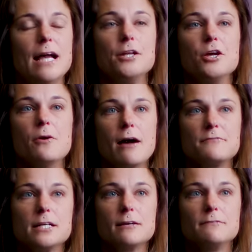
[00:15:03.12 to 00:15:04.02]
and you have
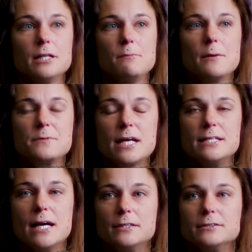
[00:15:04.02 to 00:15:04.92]
to flip upside
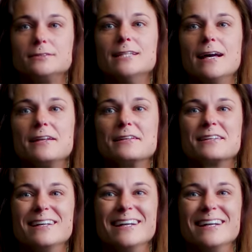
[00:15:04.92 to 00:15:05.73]
down and